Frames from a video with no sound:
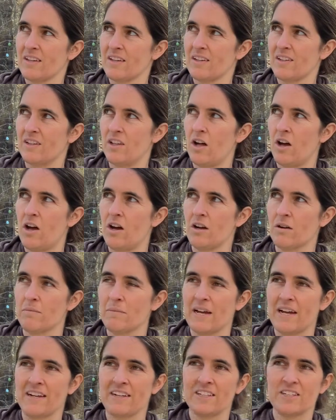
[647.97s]
Long
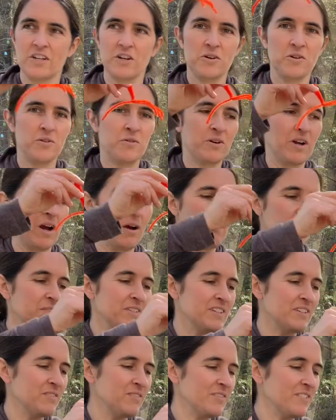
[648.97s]
back toe comes
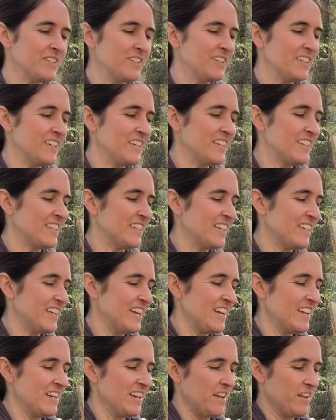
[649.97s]
in for a landing
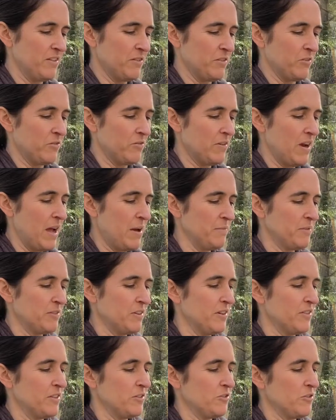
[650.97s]
again, grabs
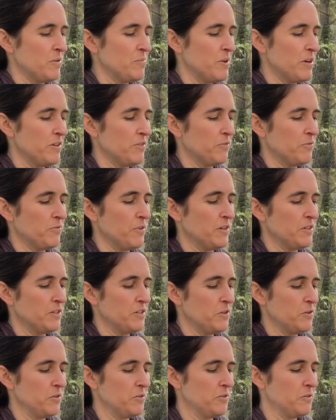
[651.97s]
around the tree branch, front
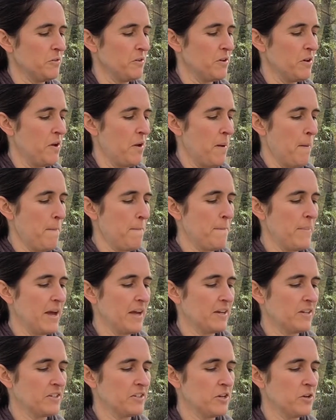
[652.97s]
toes,
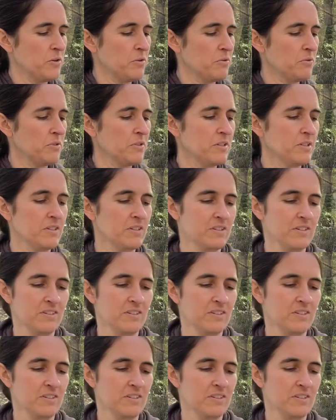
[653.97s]
back toes.